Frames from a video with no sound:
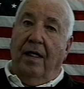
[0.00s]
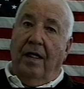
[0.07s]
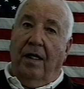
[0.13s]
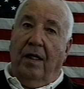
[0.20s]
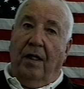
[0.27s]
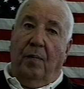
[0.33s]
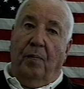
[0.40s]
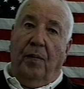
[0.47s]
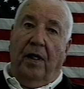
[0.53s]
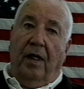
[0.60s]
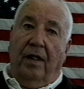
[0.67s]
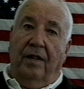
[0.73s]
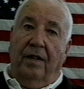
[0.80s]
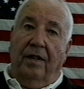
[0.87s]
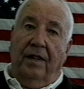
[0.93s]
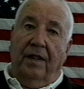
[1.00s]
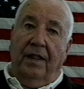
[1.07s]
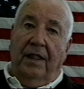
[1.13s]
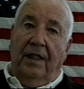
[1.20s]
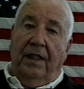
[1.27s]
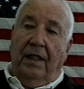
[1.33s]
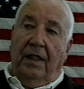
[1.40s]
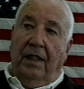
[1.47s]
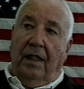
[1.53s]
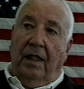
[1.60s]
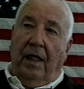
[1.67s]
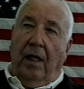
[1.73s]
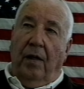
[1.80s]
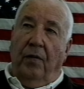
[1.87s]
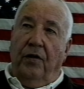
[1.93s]
on the bunk,
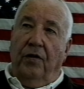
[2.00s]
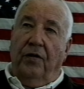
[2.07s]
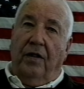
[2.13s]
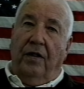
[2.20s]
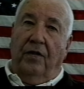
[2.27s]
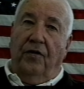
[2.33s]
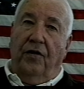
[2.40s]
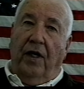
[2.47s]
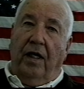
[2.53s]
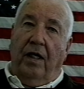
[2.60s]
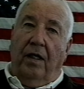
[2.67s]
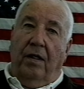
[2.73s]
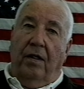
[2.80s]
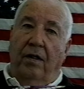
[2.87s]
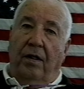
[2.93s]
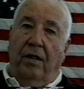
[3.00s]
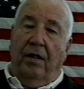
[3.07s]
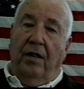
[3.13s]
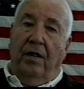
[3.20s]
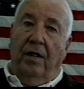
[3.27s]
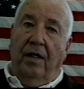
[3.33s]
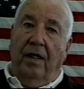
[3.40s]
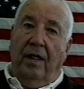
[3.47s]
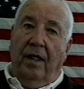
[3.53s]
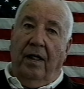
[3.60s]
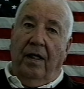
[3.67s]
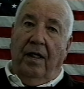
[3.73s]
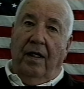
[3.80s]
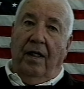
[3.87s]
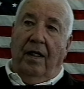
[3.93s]
and I was the second tier,
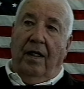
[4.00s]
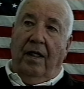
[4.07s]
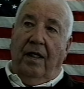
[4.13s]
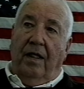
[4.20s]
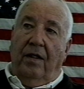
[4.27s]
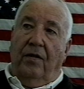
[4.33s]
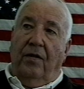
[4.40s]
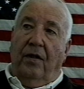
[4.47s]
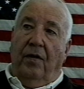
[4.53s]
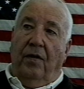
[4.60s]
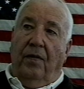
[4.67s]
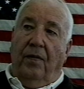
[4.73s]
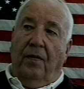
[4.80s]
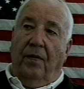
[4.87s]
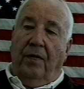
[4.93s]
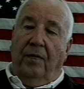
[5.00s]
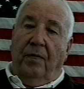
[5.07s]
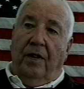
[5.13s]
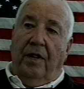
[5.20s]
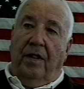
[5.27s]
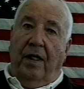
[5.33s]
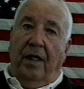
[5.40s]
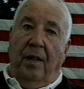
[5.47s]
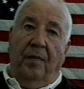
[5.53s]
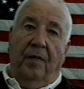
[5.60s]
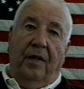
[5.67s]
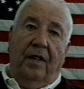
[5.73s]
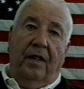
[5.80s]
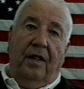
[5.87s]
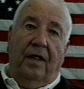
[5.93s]
and so when
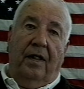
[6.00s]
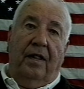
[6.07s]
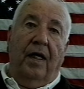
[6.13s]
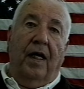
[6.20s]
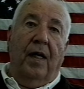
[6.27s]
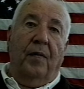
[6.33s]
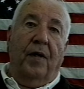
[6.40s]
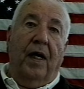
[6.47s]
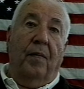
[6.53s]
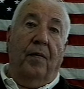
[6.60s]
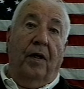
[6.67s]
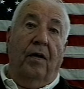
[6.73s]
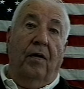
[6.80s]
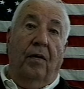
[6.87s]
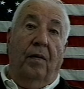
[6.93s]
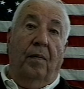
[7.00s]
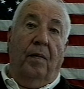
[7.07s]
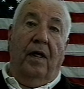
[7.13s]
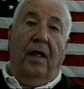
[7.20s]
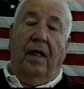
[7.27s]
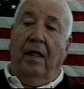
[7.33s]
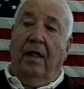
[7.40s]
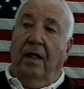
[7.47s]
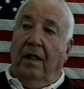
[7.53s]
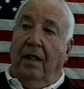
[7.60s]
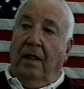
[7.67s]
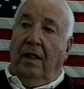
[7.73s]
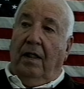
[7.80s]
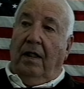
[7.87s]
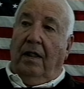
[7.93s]
time time came to go to bed,
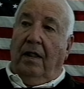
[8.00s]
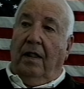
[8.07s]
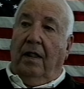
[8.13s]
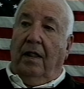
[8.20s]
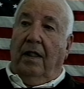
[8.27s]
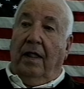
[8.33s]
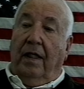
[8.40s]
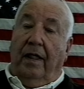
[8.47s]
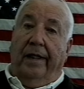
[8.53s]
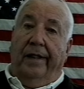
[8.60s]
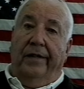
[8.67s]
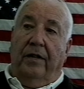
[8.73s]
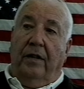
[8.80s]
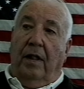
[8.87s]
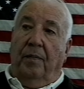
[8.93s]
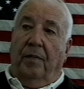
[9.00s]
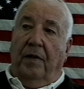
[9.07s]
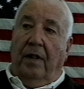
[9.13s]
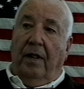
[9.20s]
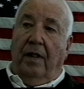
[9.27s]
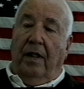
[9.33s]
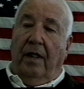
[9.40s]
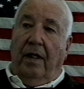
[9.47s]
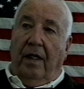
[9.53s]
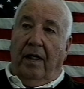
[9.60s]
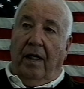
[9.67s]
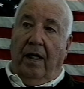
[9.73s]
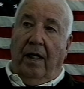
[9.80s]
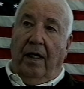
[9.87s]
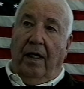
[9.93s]
uh, I, I, slept there, and,
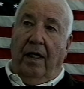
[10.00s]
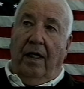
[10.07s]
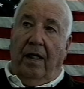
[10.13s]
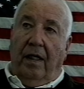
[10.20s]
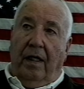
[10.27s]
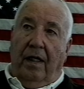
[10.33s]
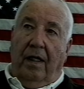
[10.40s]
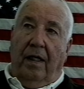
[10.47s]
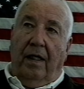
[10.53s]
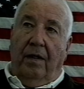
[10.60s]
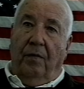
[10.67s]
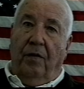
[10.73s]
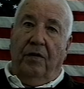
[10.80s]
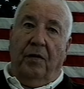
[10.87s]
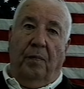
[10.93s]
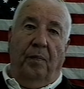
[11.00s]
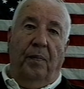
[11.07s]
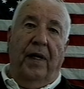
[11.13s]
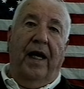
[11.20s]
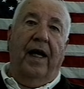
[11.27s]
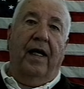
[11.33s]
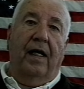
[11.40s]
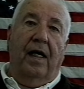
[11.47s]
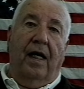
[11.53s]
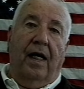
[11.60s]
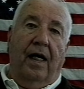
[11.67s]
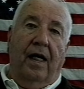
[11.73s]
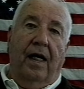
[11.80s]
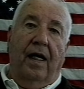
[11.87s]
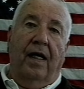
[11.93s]
and I, it, it, was a bad
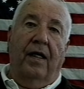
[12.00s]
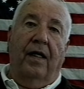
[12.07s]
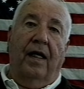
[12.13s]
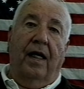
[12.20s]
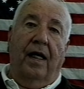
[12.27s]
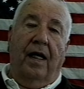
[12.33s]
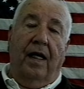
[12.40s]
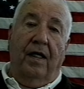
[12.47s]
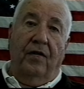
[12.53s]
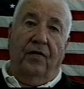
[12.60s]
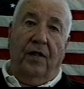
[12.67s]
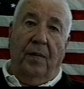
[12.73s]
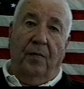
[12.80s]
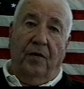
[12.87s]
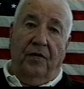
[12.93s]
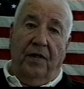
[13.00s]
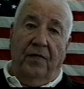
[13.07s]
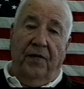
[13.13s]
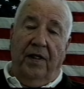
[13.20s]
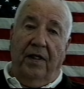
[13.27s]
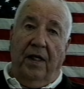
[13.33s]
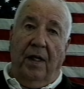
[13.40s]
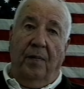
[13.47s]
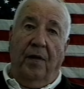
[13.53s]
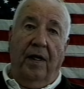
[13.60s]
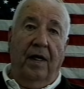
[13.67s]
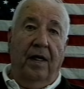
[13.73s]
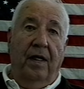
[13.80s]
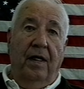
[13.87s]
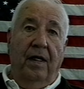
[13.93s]
night. I hardly got any sleep because every time I